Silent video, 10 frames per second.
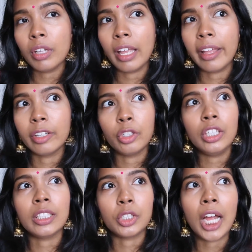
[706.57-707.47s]
and
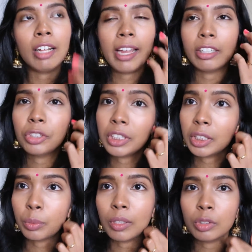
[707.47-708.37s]
she's a child actress
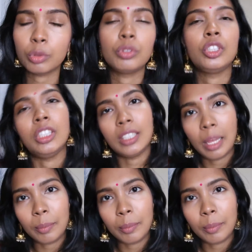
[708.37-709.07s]
as well, so she's